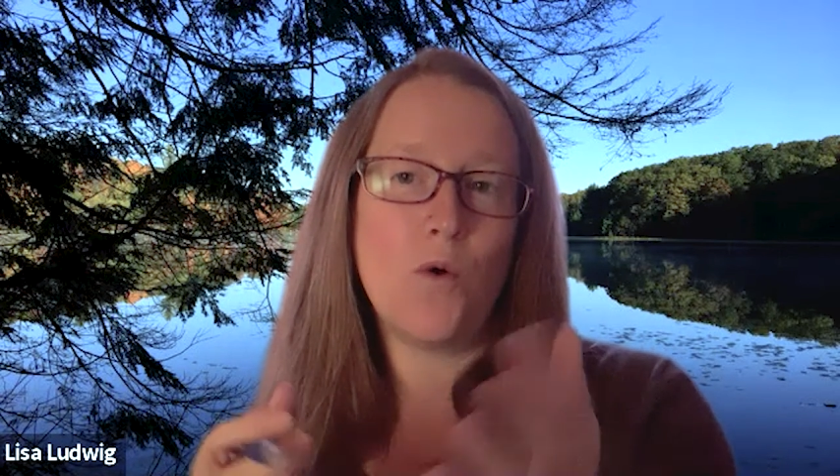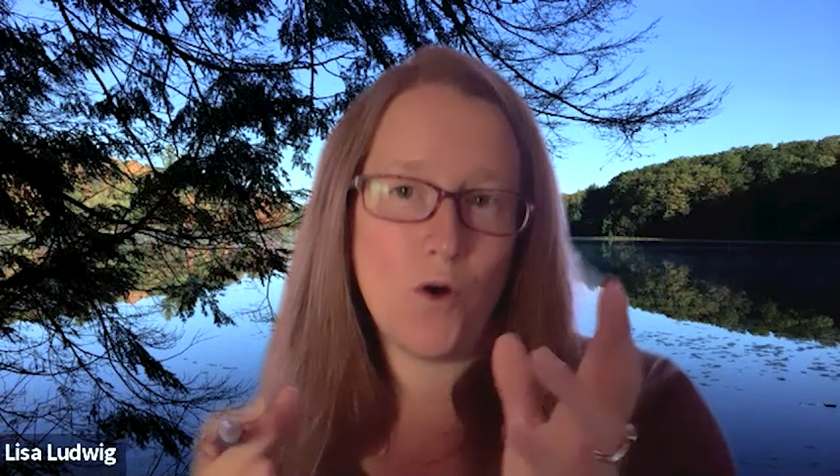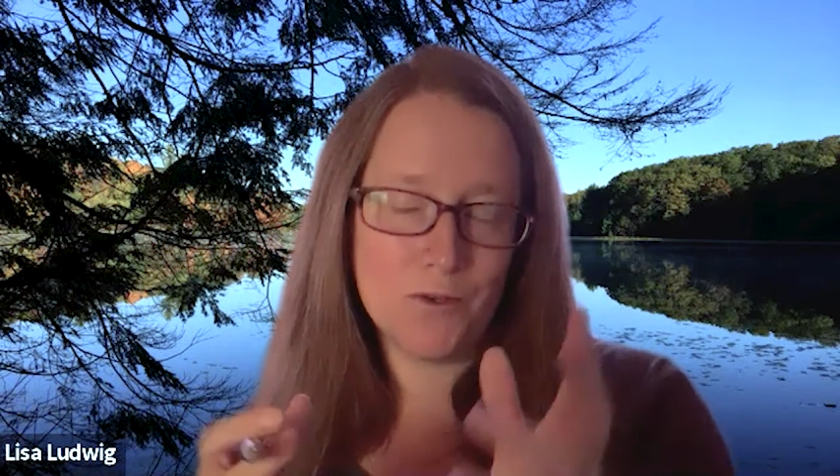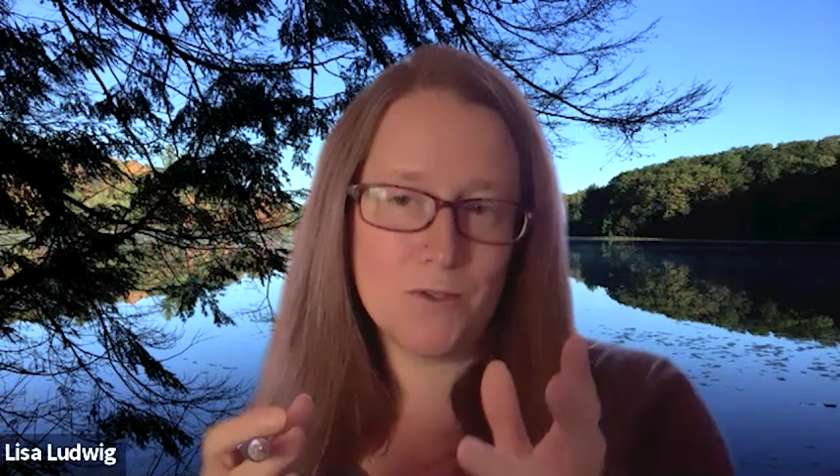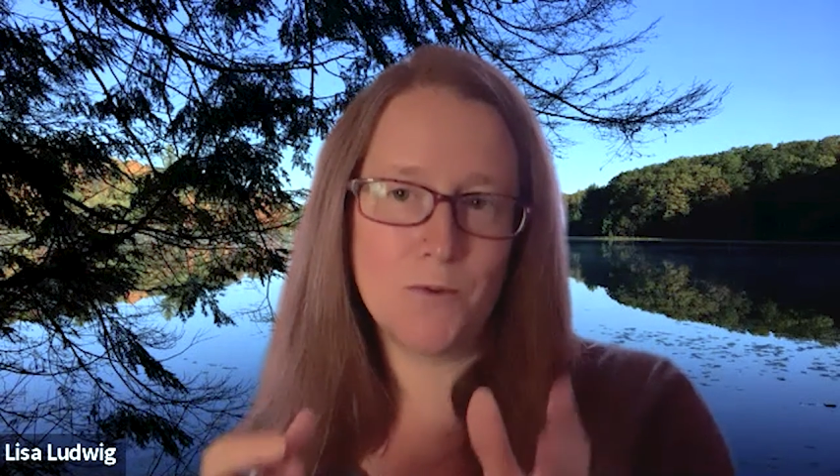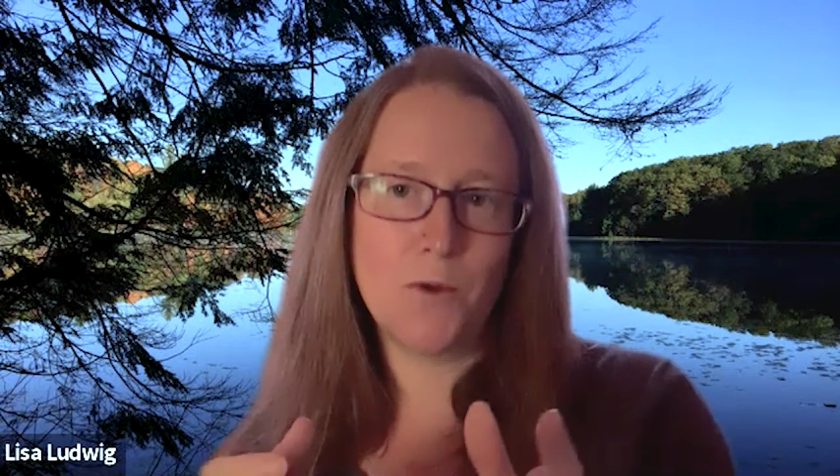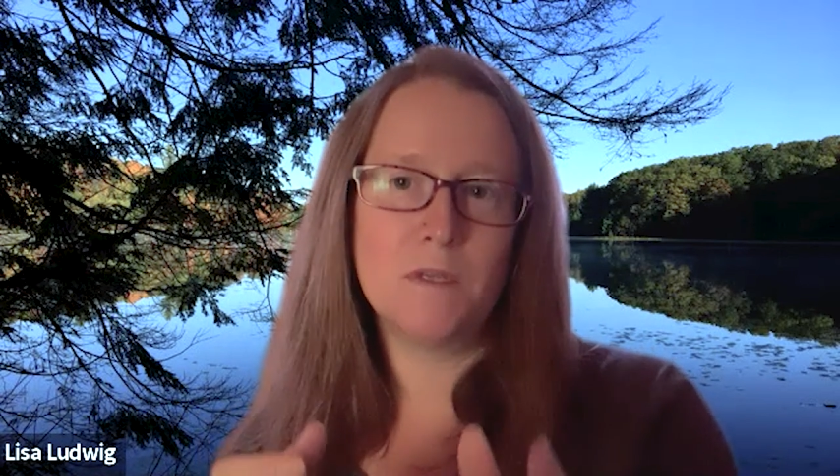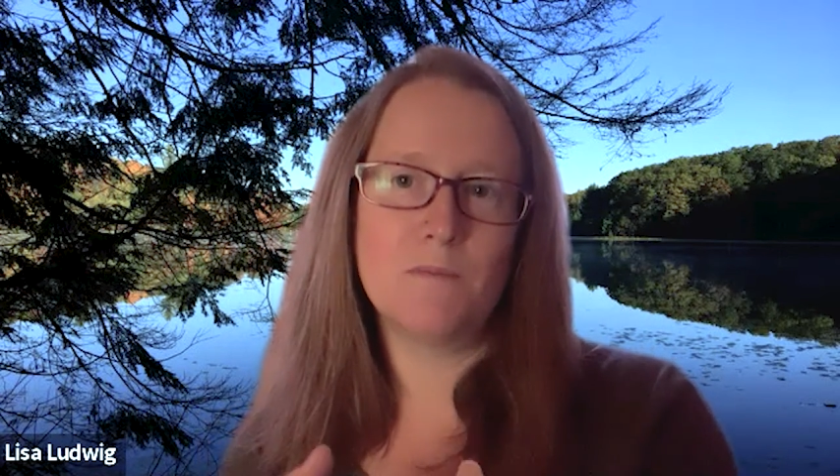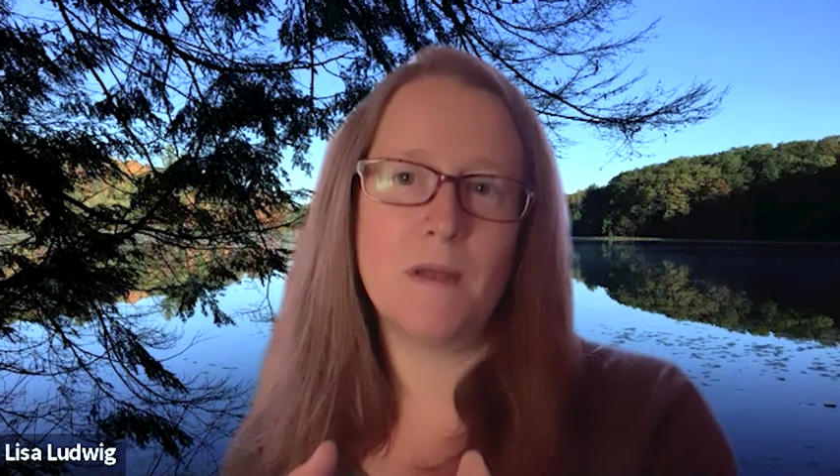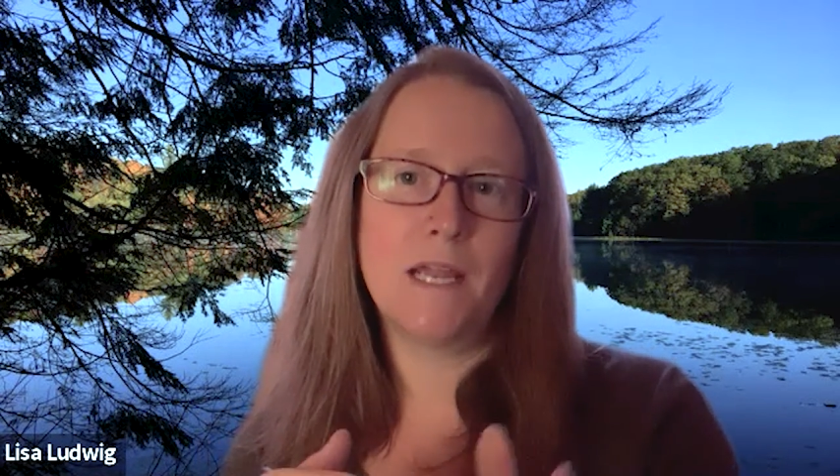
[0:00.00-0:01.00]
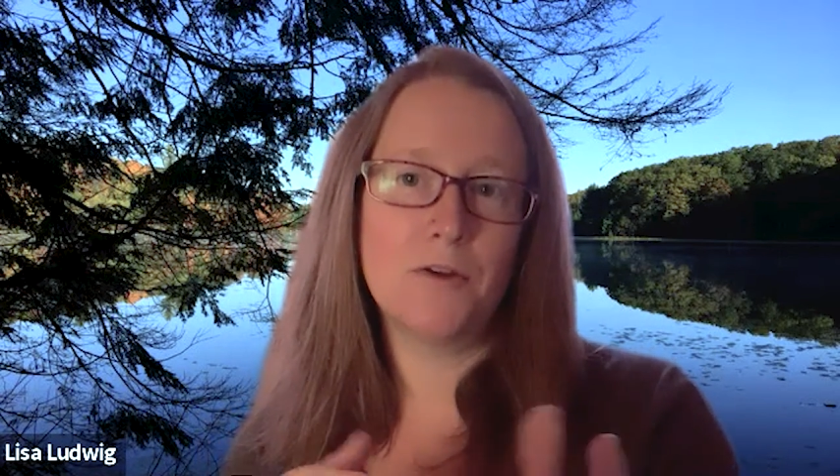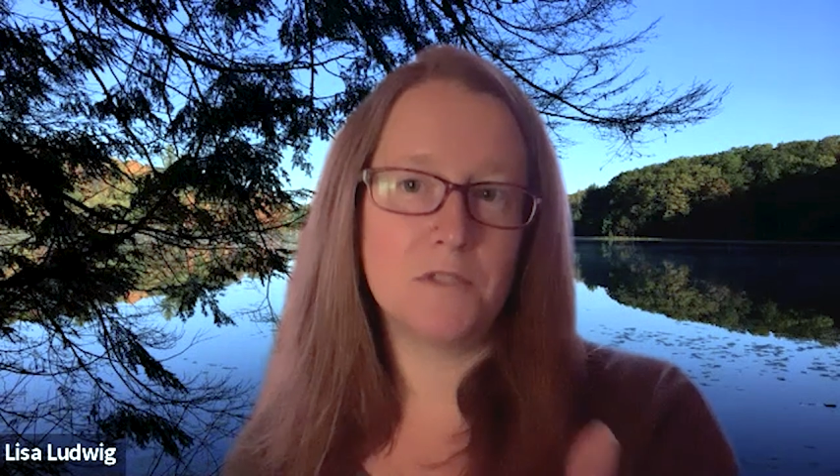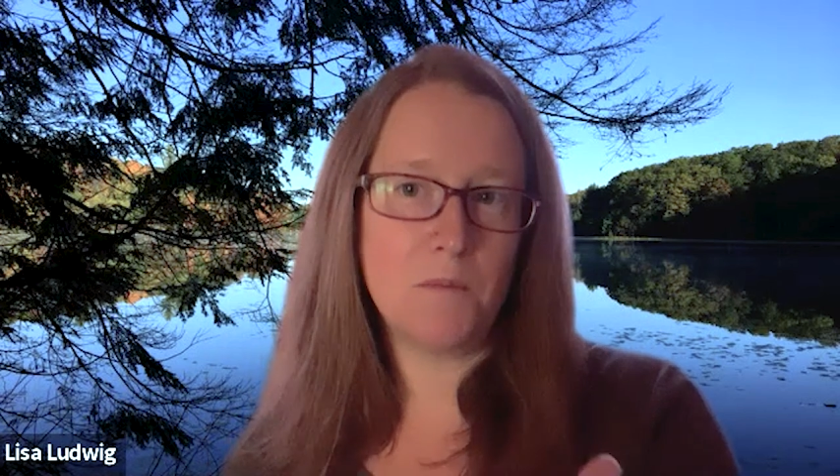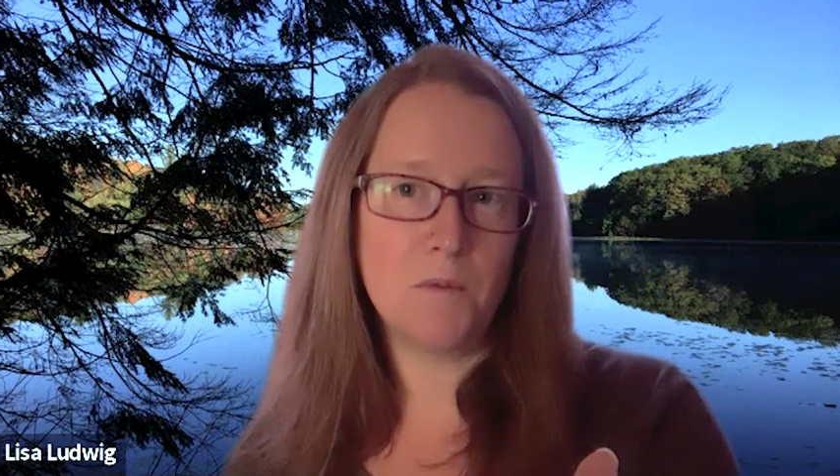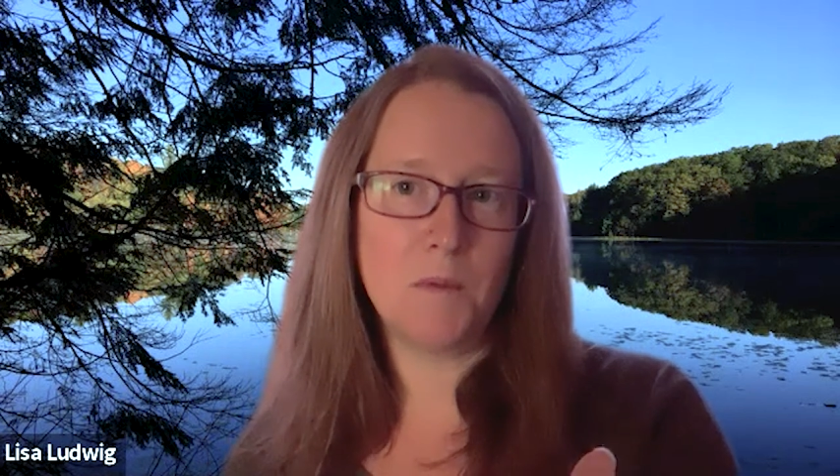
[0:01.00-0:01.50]
also known as Medicare
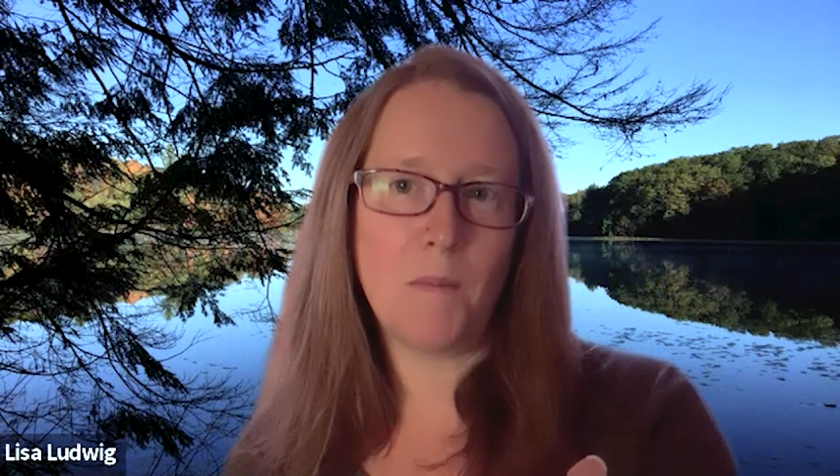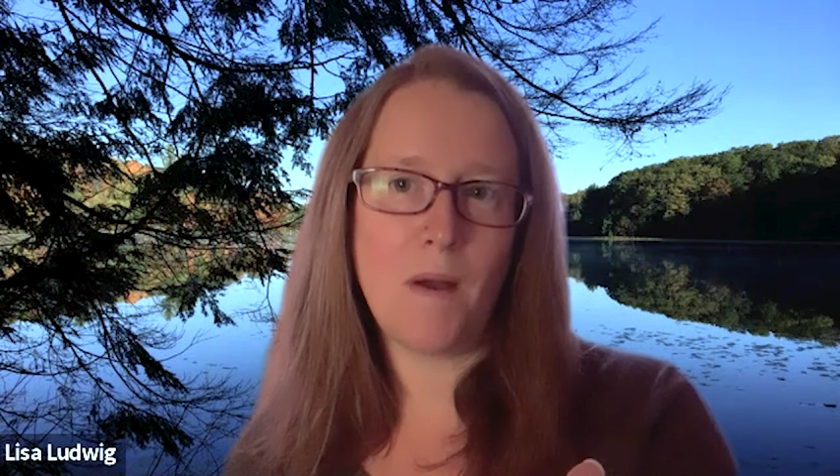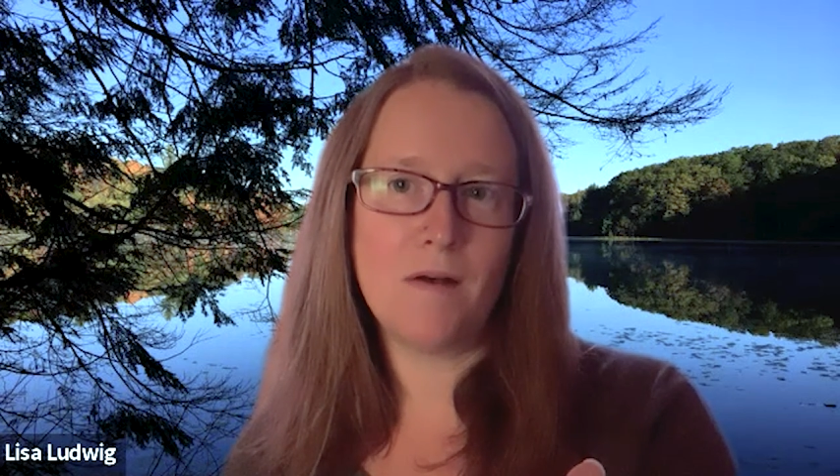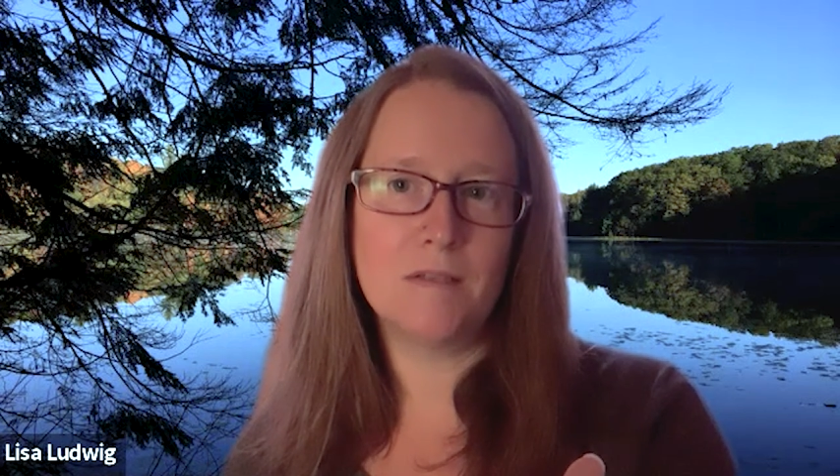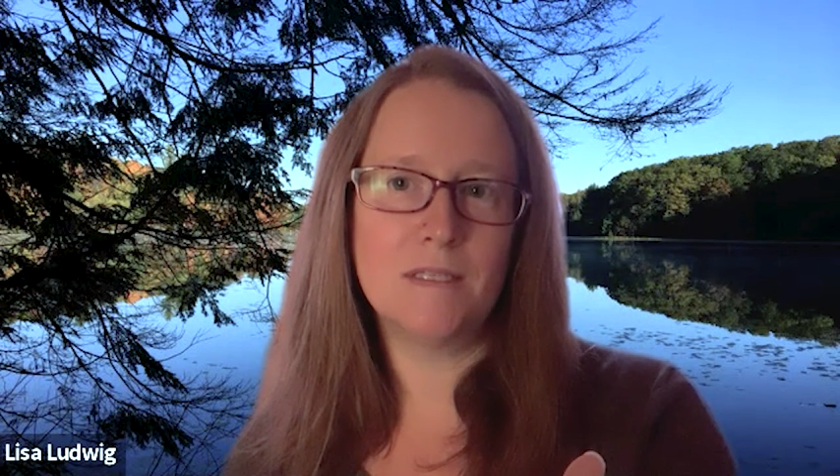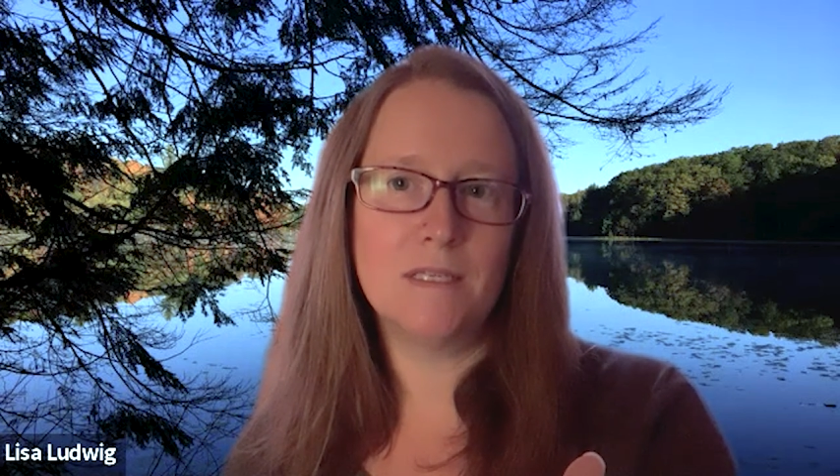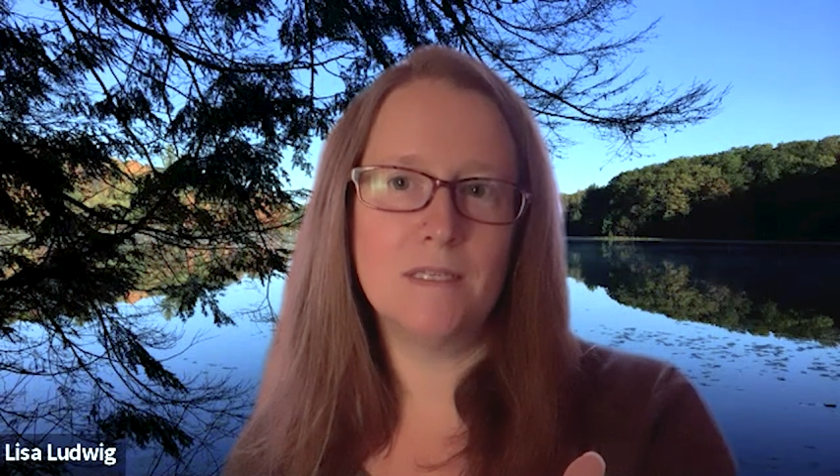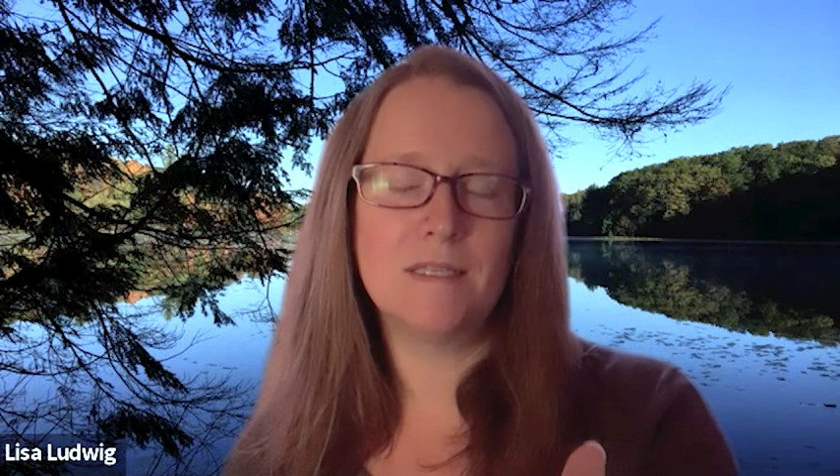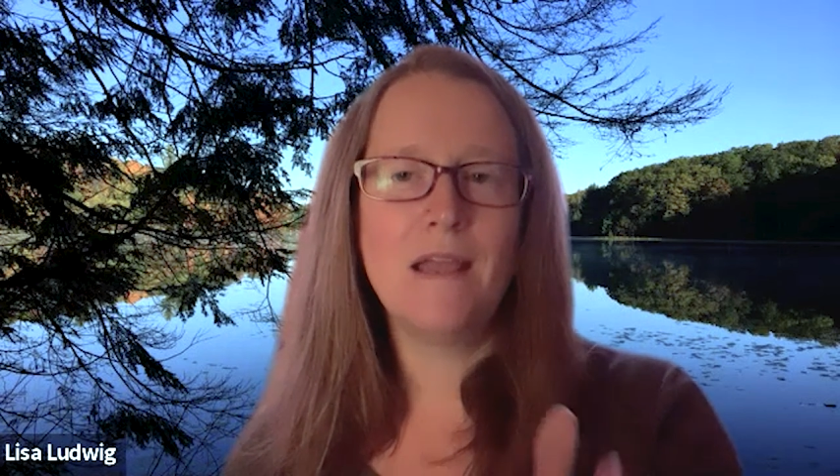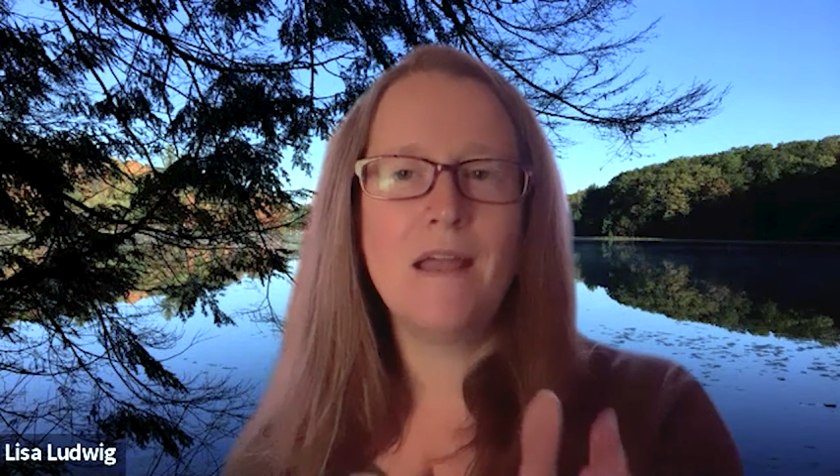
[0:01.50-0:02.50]
Supplement policies,